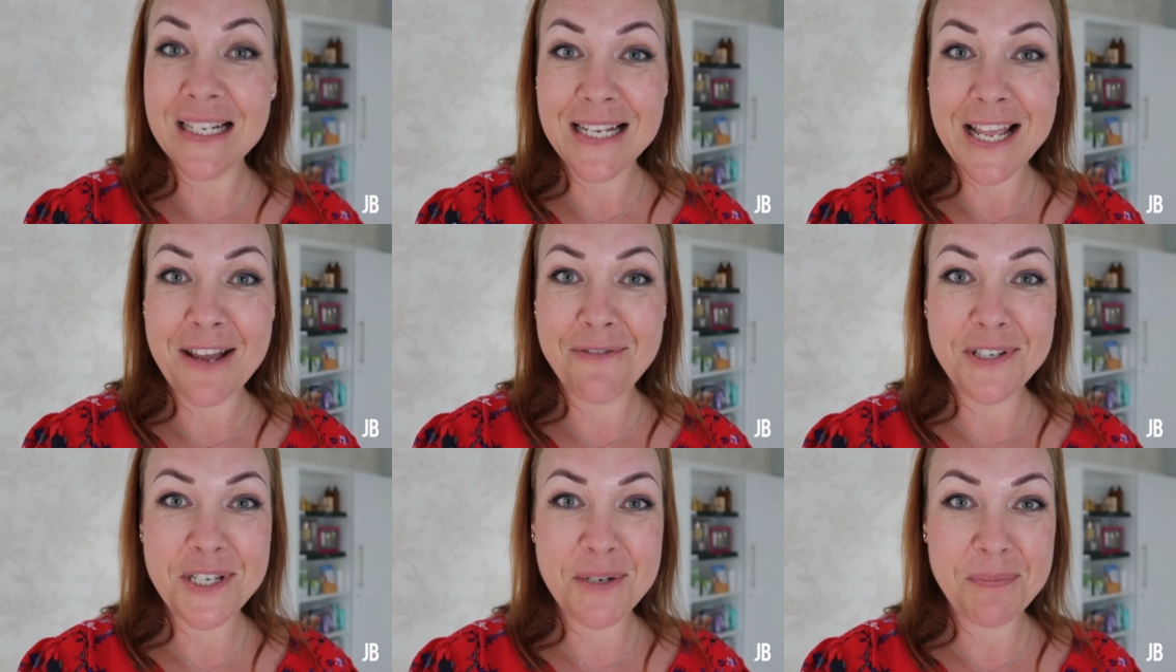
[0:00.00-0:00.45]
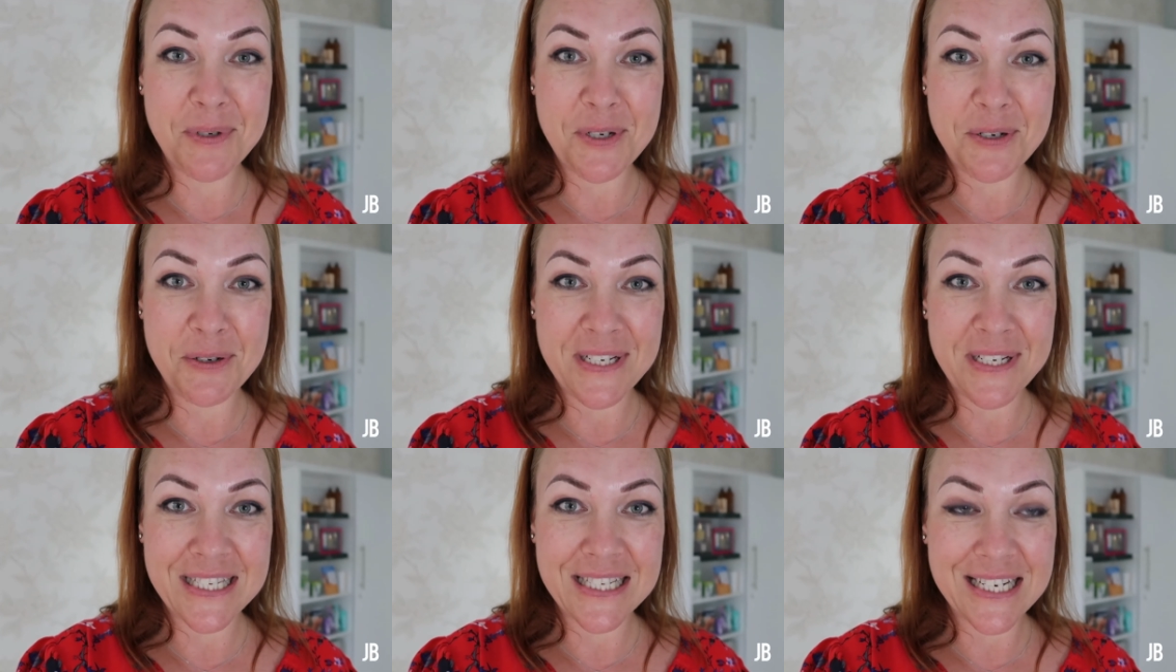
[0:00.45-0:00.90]
at lavender blue
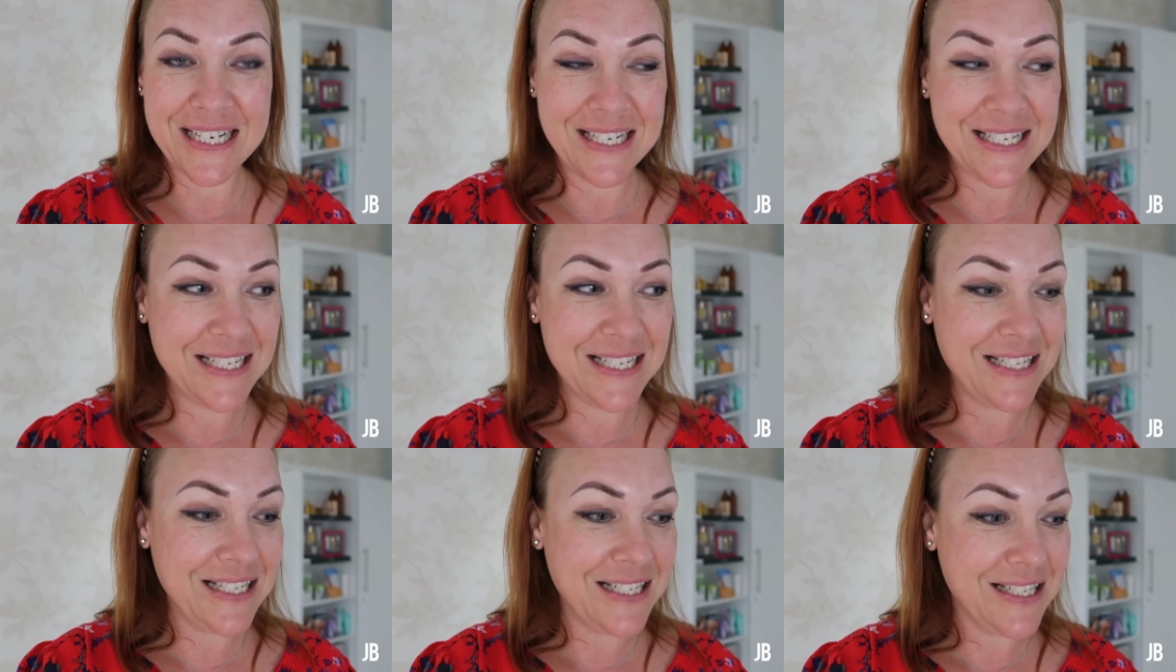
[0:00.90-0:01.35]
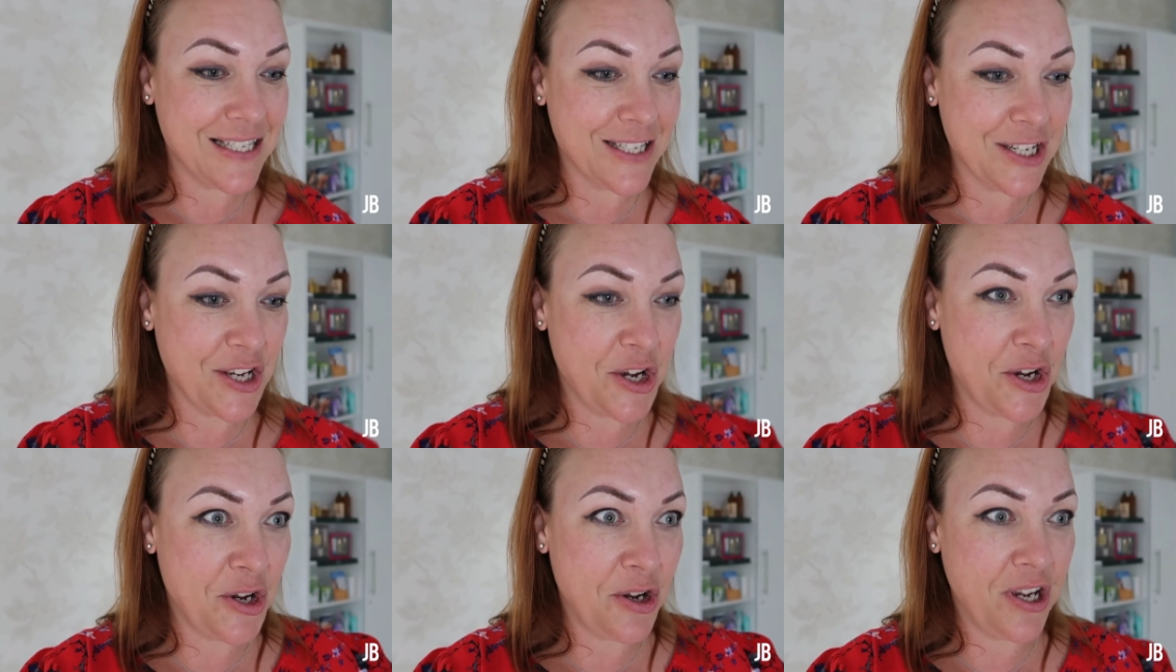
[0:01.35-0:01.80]
east london
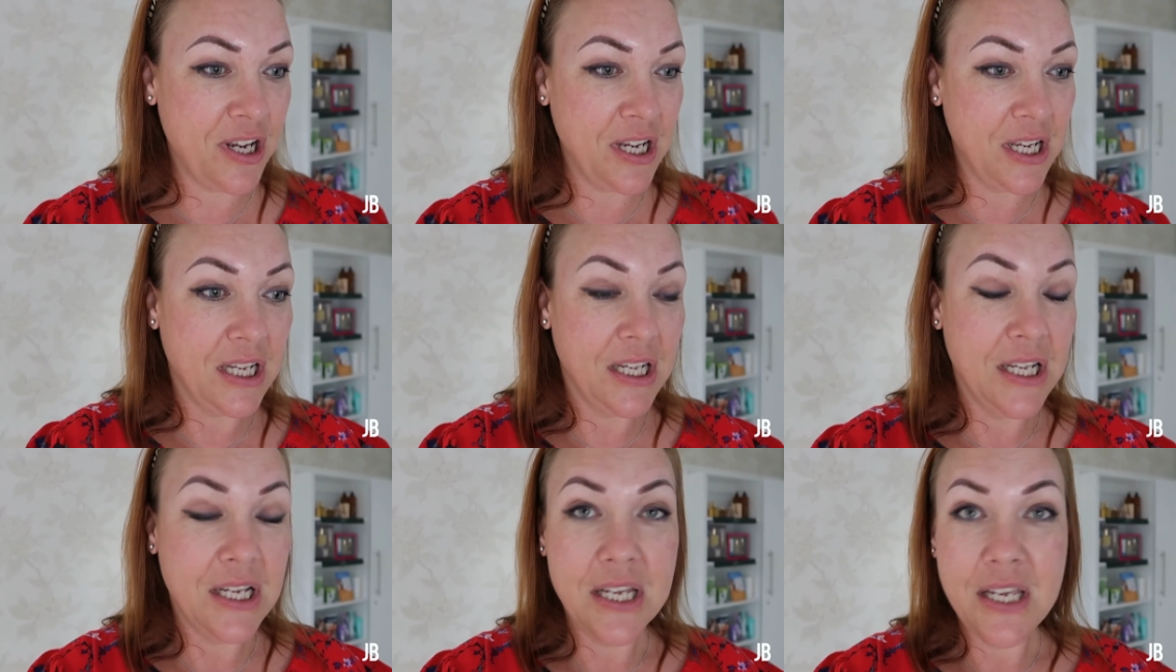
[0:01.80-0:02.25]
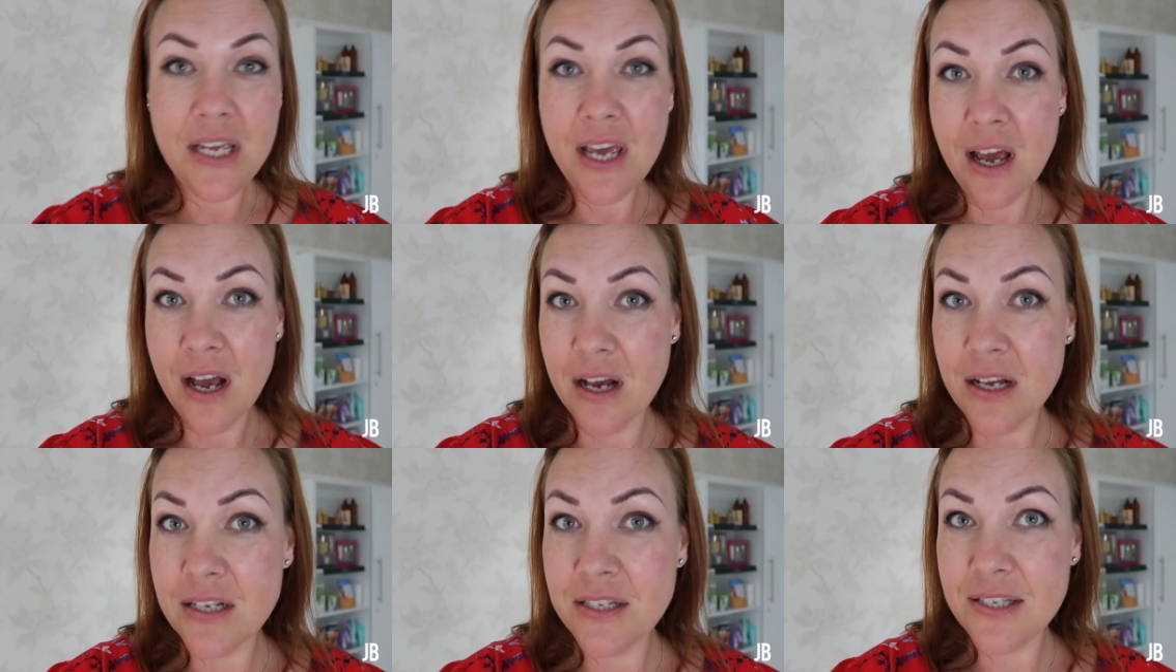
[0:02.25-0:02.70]
so
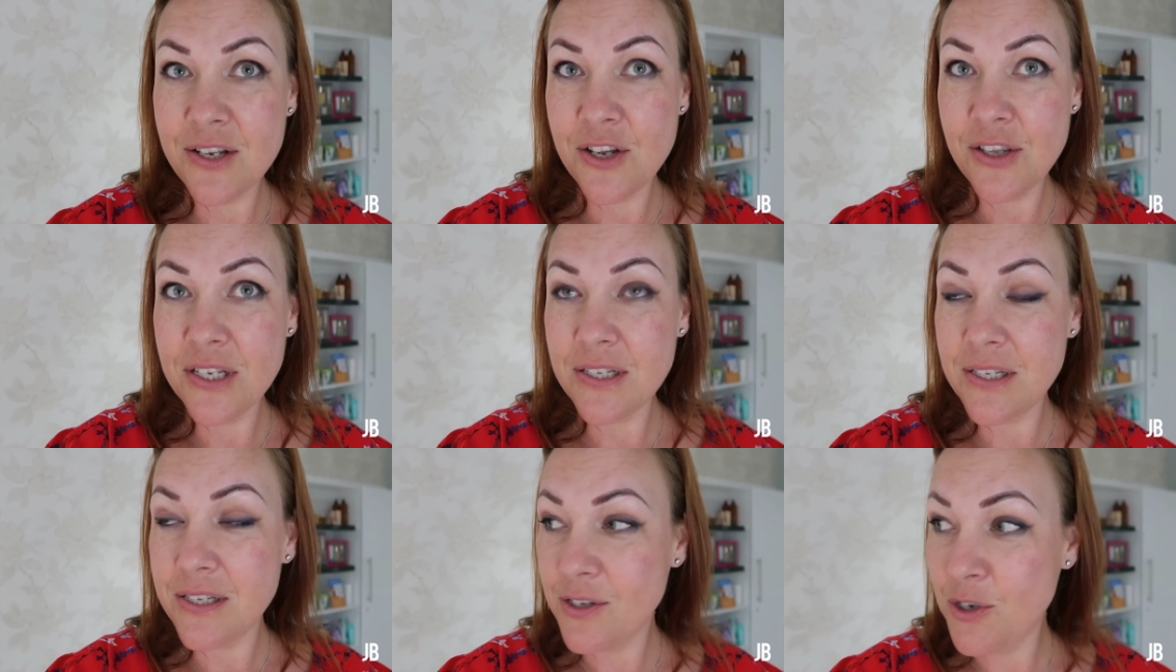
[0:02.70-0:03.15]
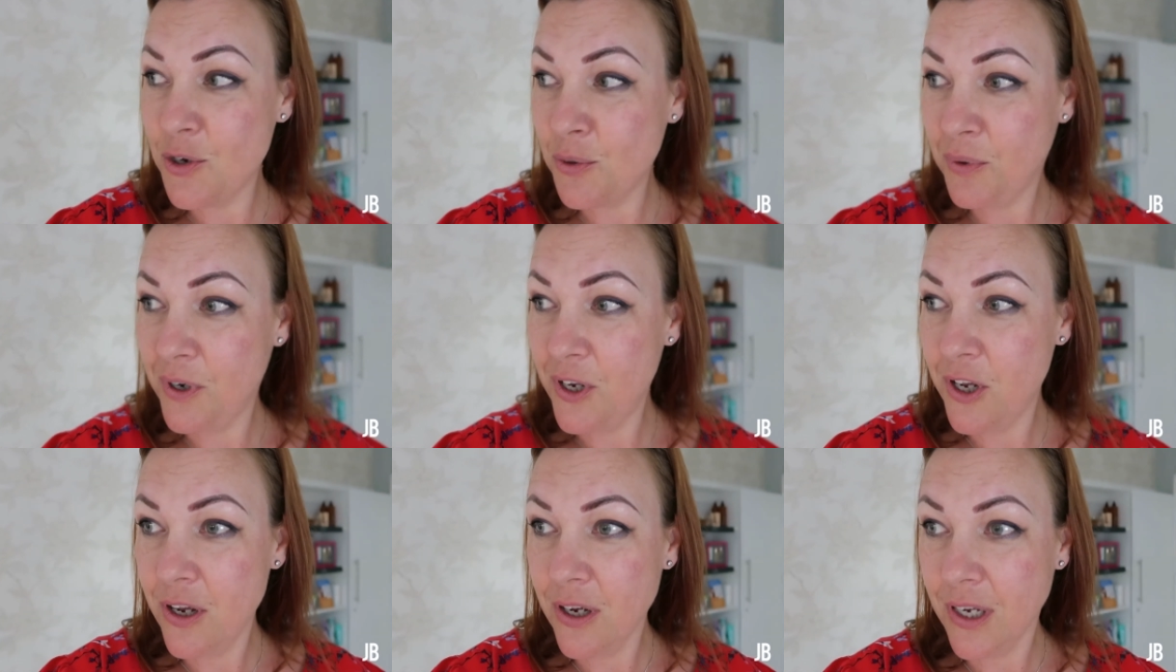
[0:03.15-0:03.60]
yeah so this is her
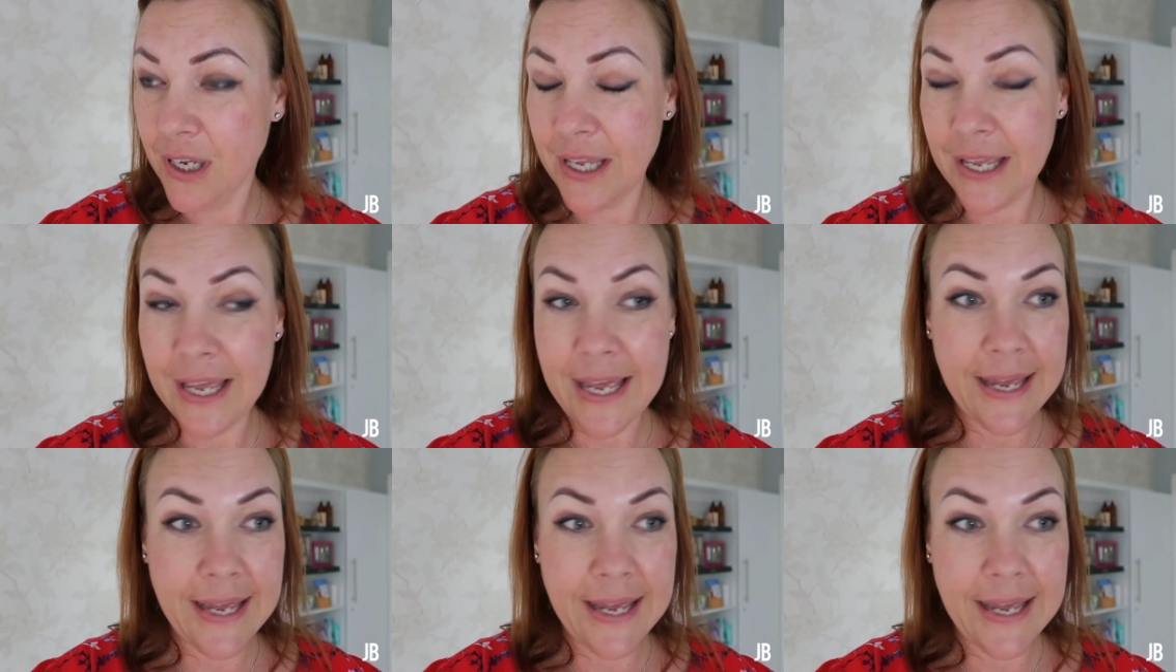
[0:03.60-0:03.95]
work